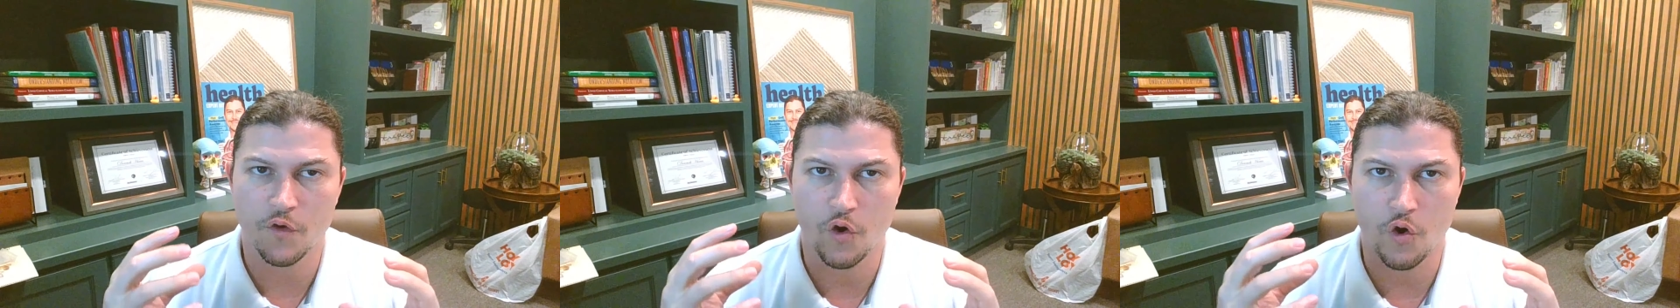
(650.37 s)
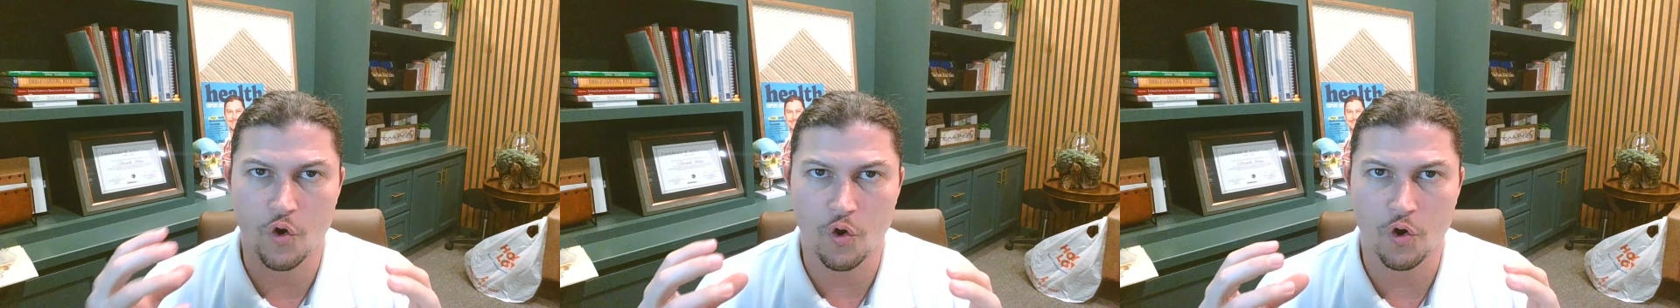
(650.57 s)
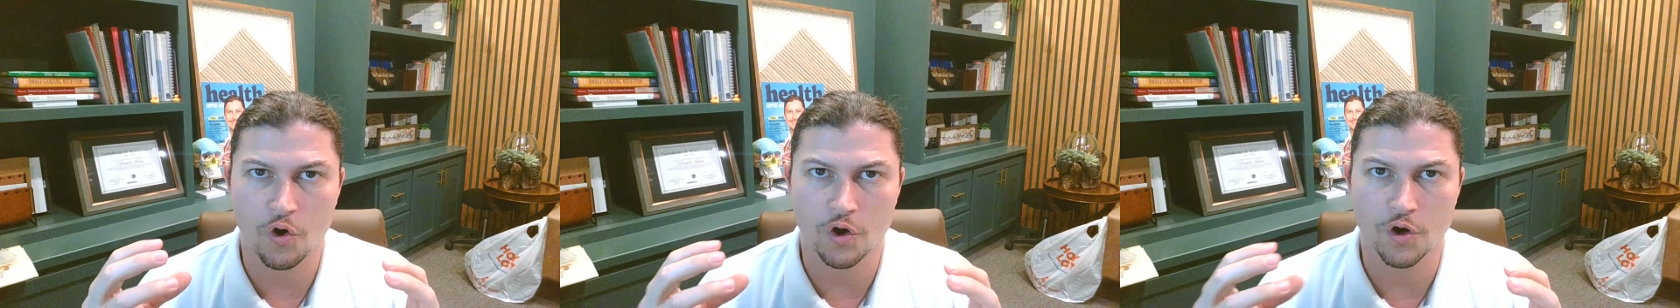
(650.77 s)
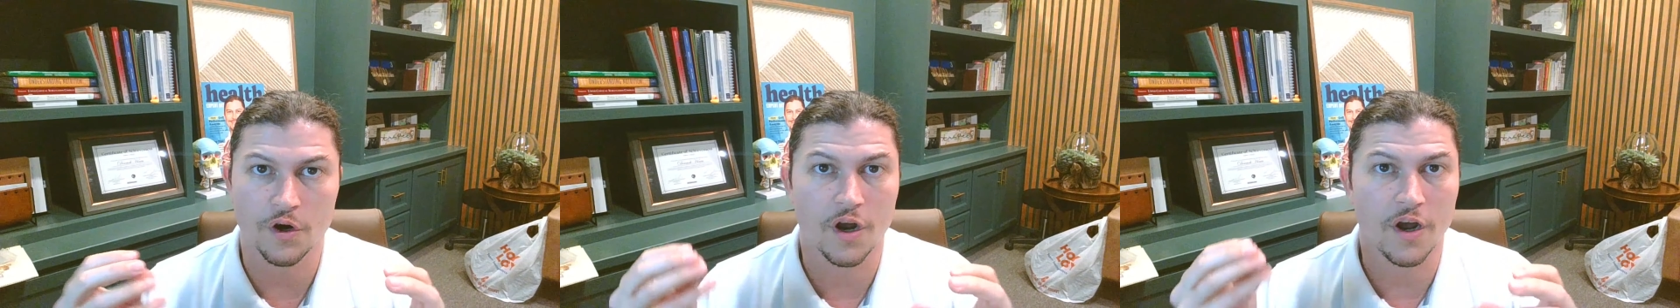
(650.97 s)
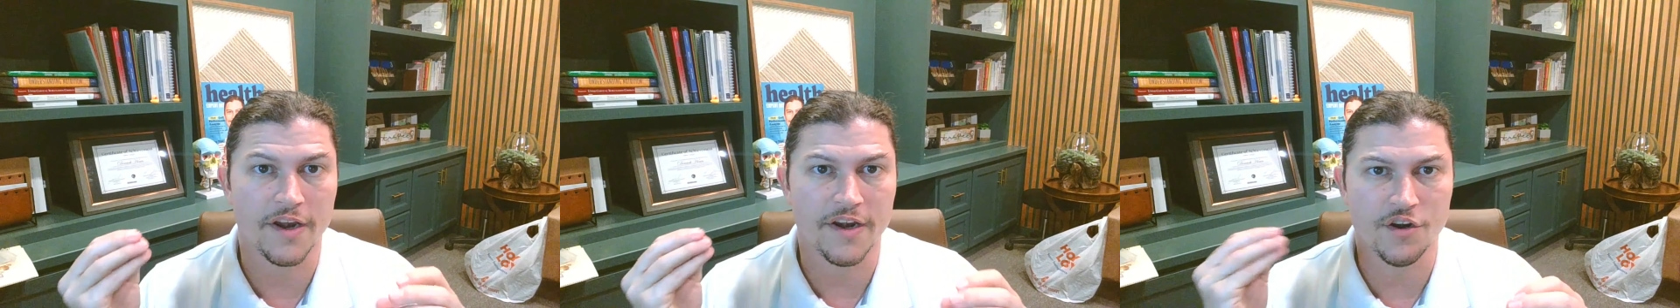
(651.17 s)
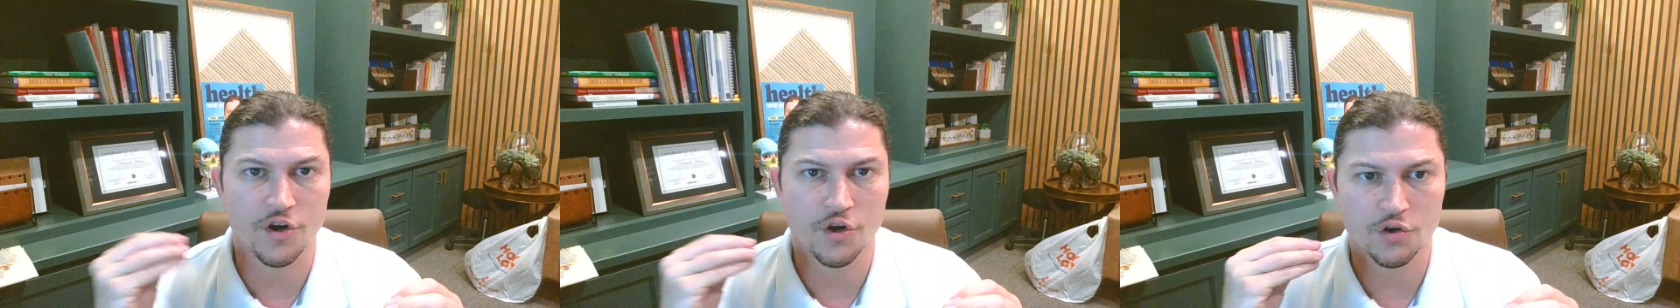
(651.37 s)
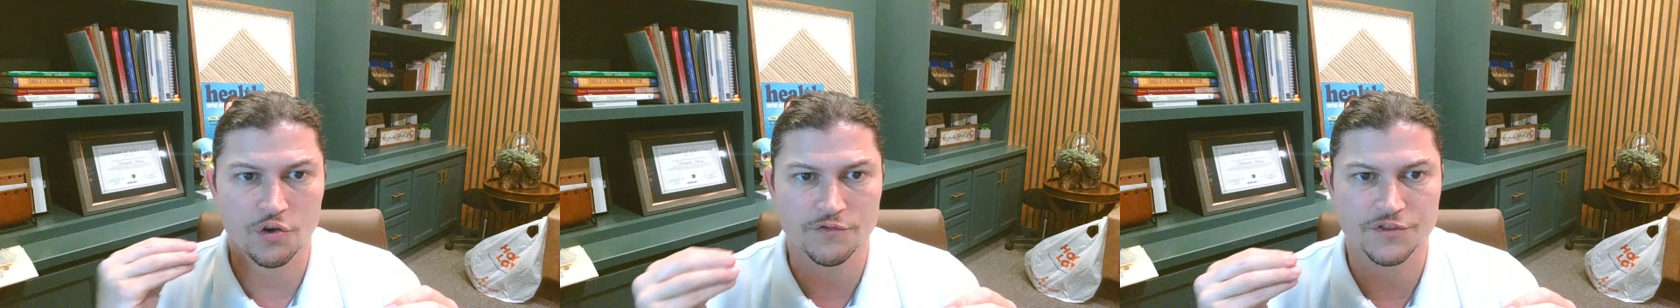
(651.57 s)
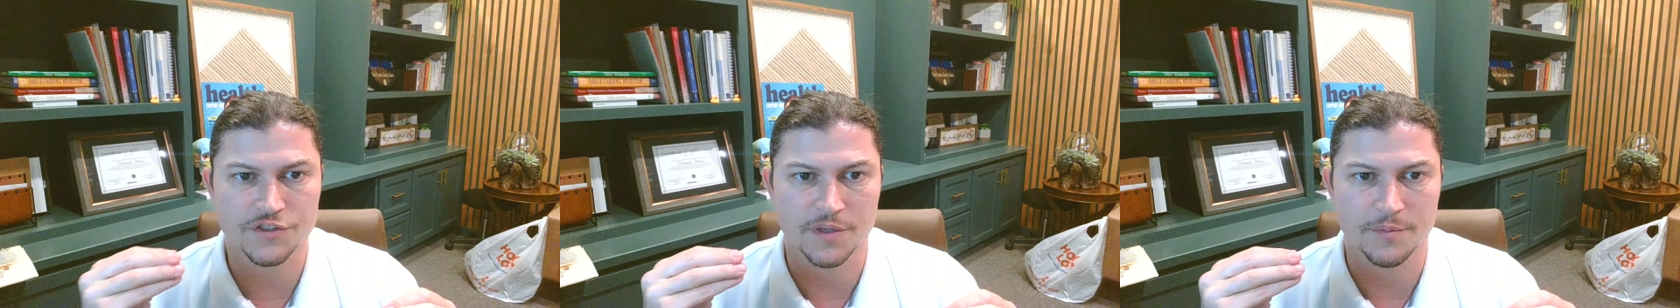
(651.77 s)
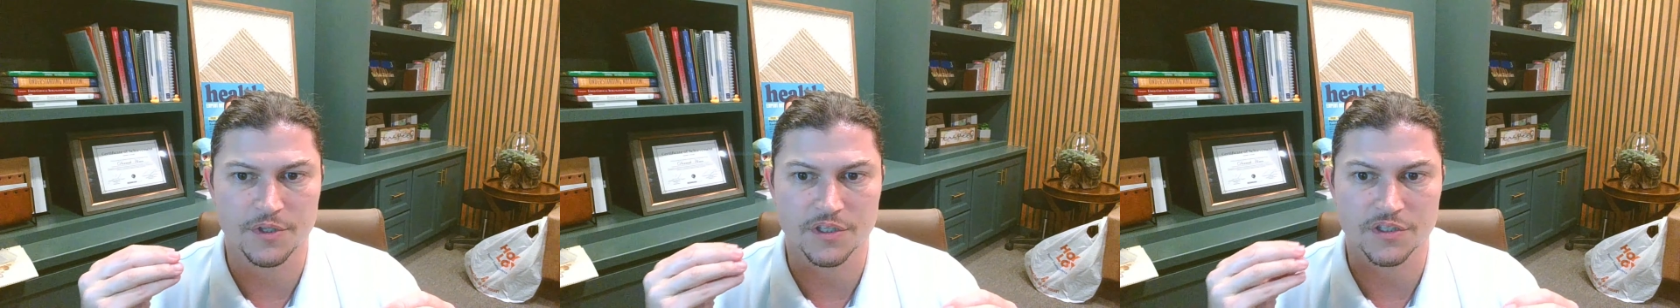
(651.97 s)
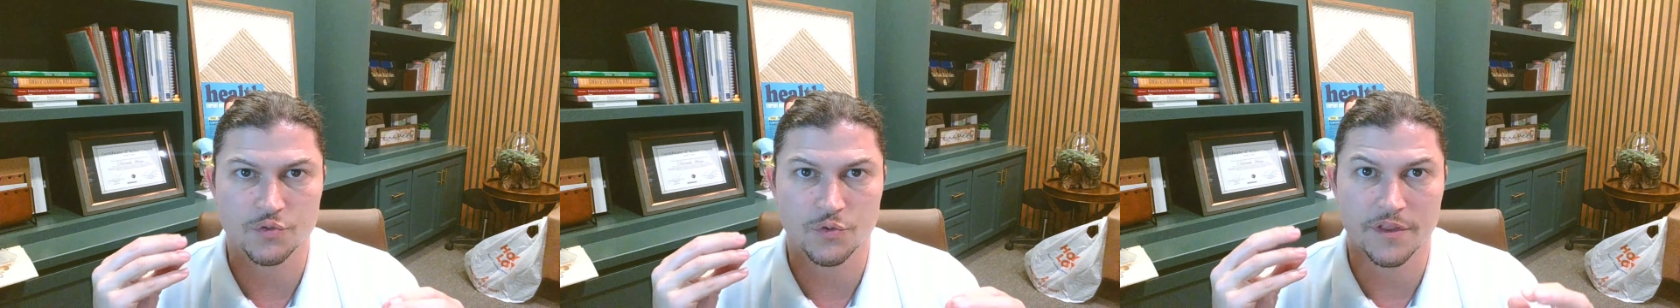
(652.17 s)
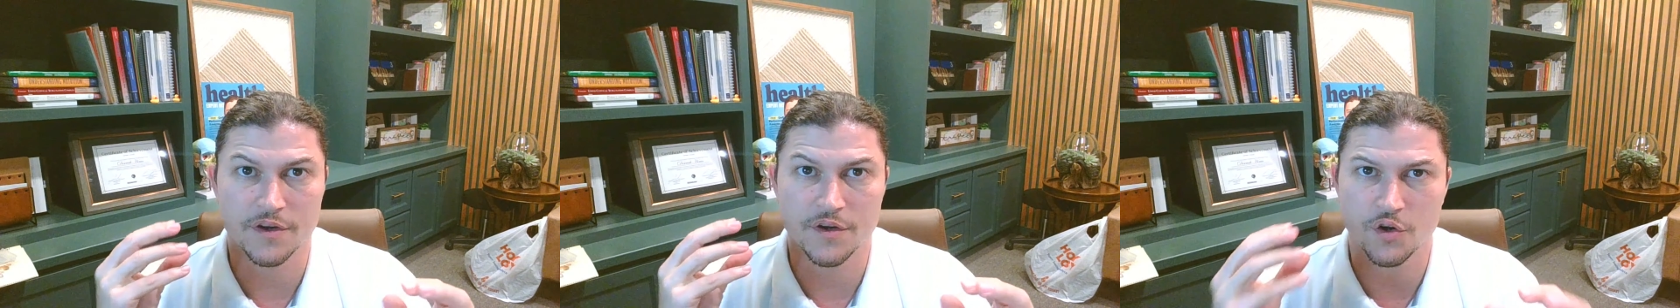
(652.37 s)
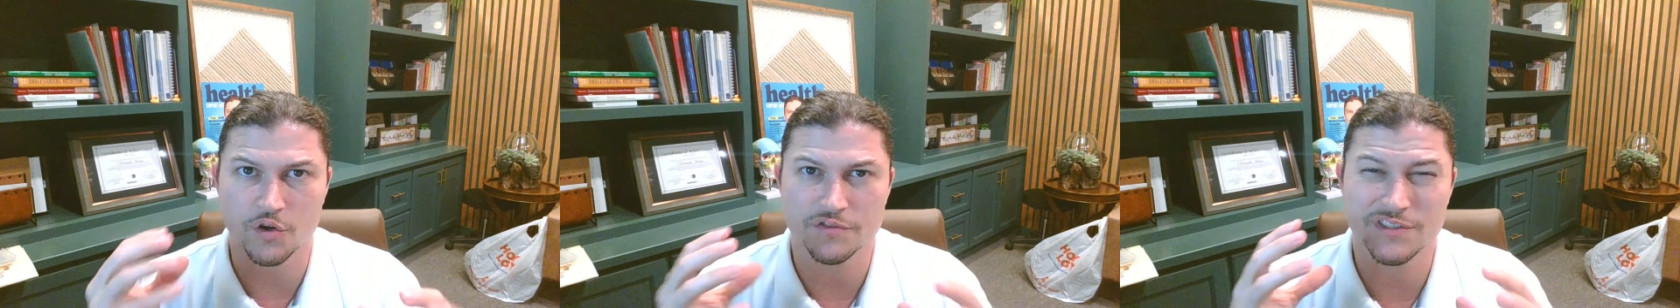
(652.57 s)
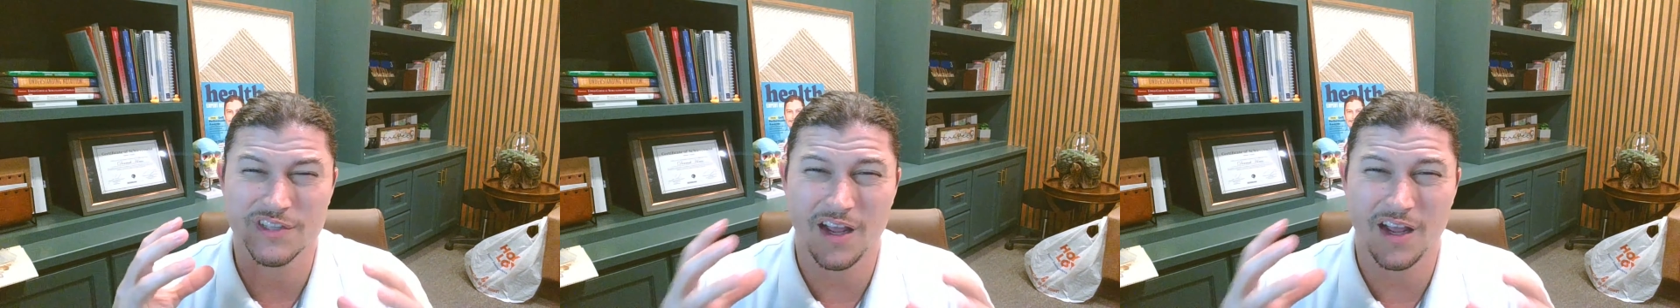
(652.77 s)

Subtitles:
or a nerve stimulus where the nerve's